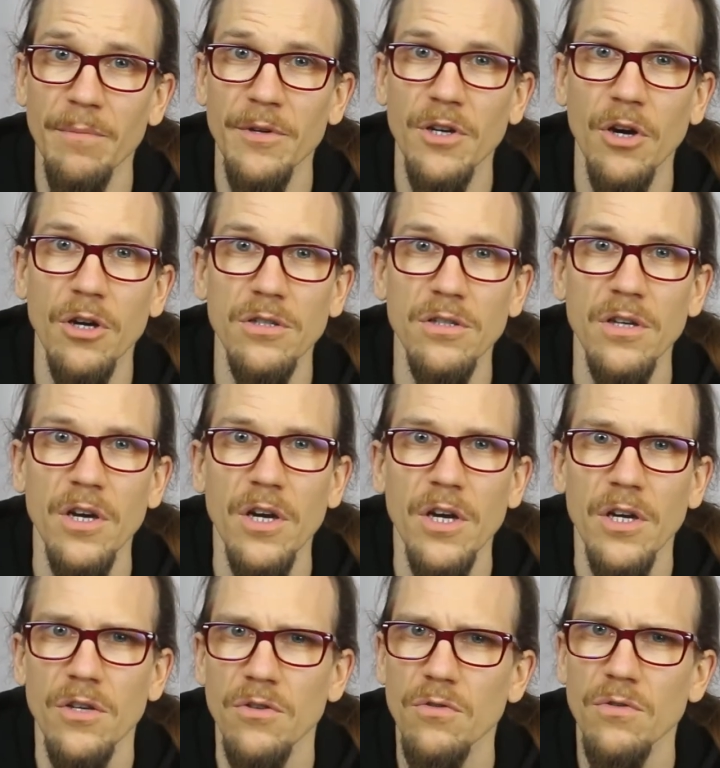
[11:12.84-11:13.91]
because
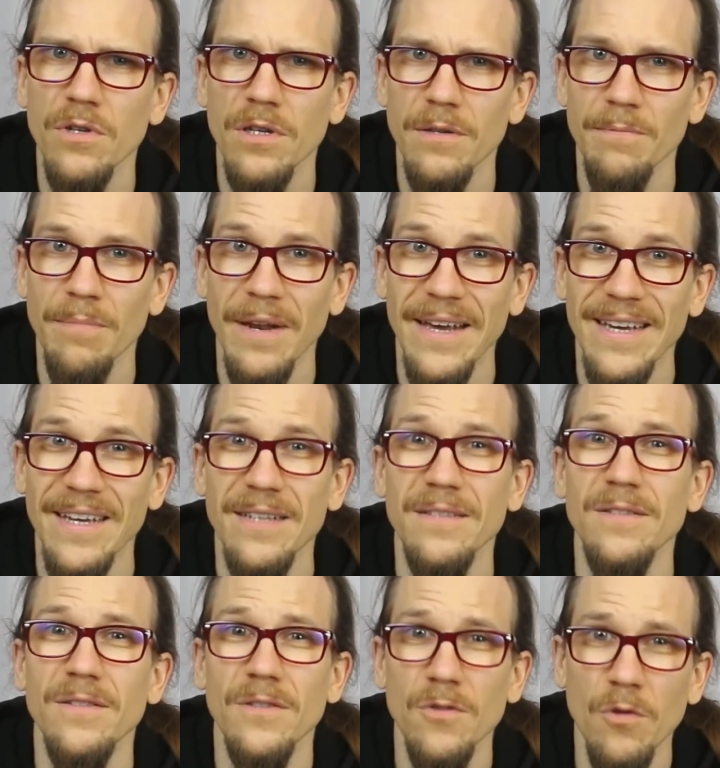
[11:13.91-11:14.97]
you can play it
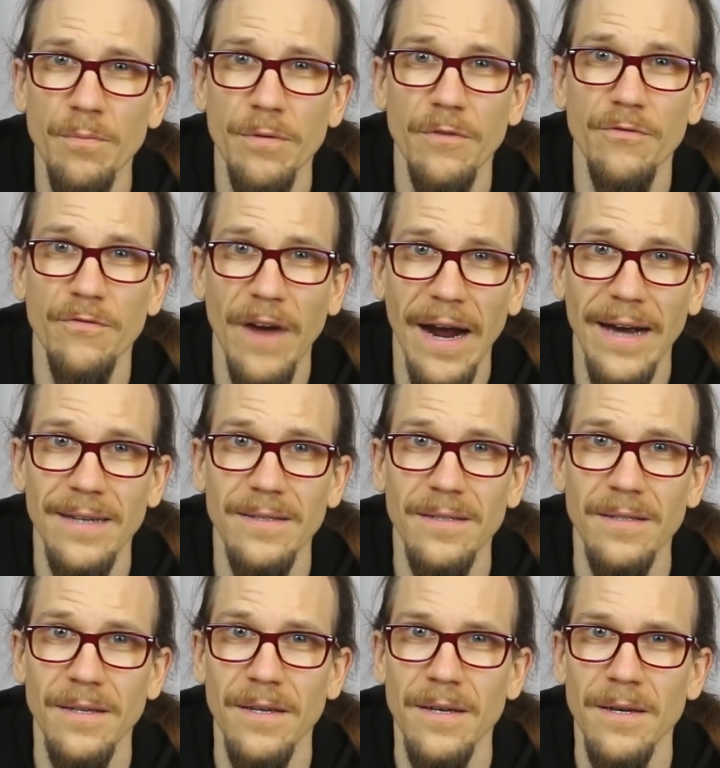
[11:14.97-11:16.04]
super
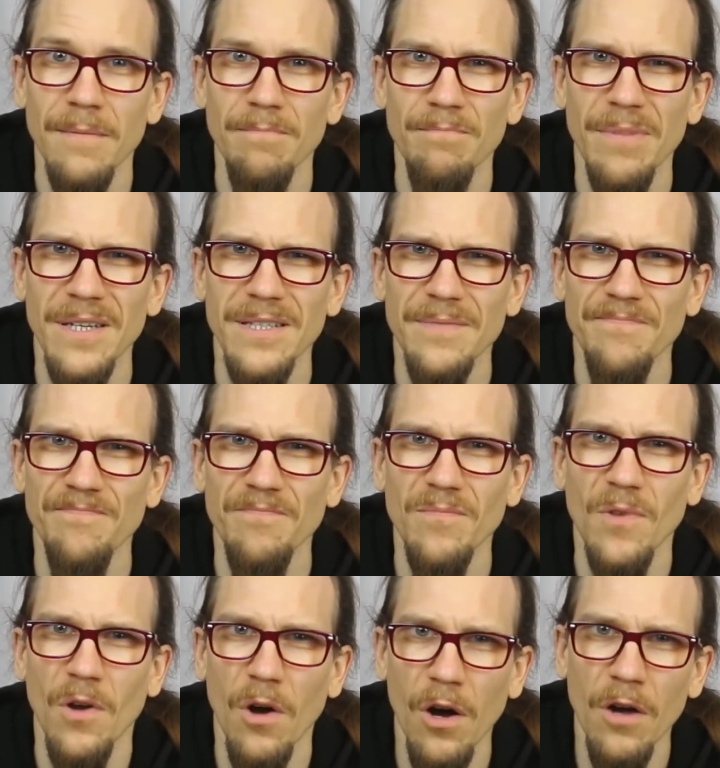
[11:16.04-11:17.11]
fast, but
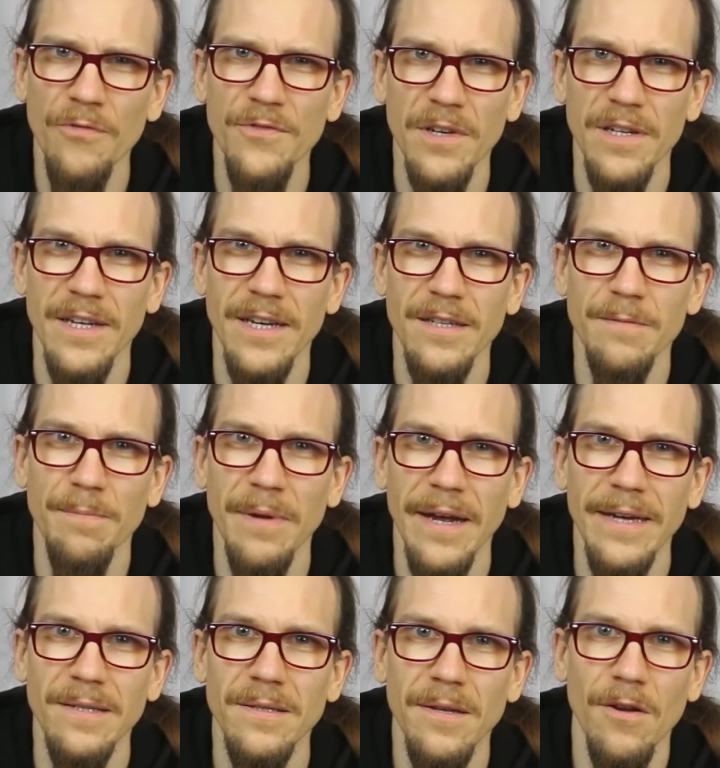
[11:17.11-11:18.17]
often it is
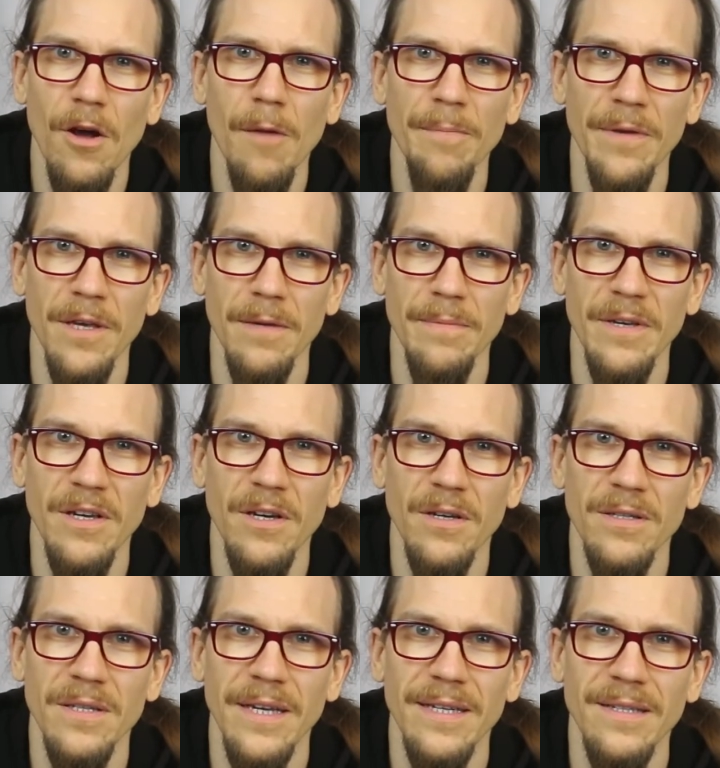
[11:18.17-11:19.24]
played sloppy
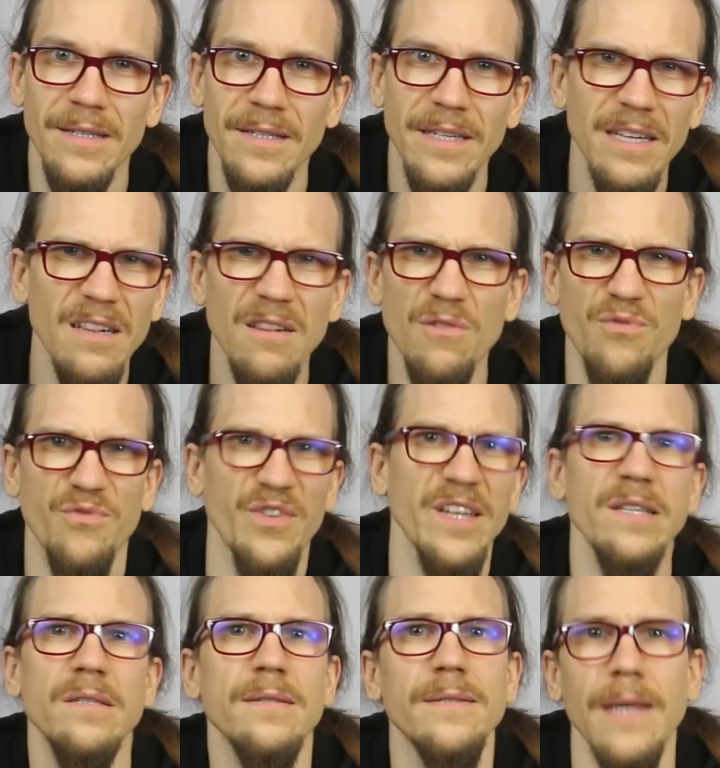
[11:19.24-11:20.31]
because it still
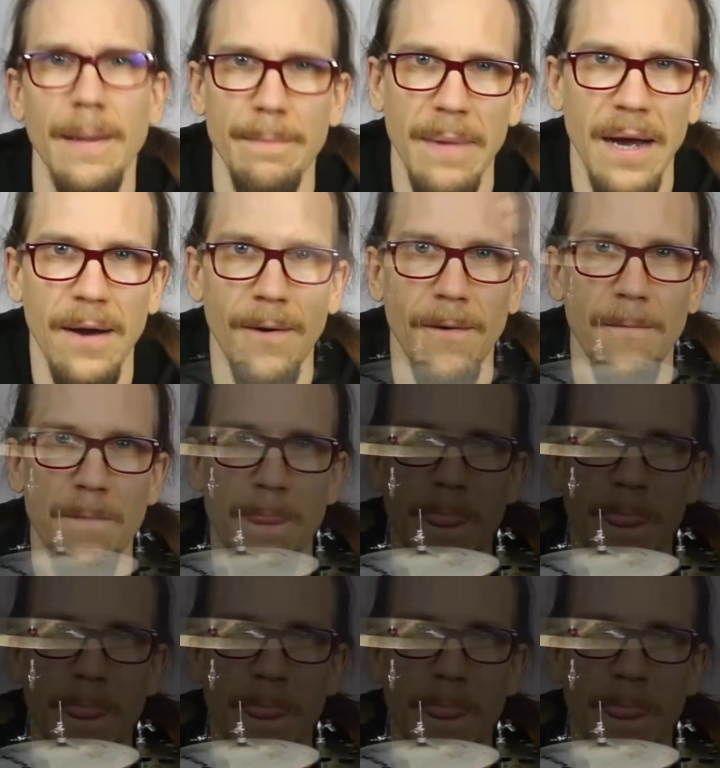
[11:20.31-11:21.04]
fits somehow.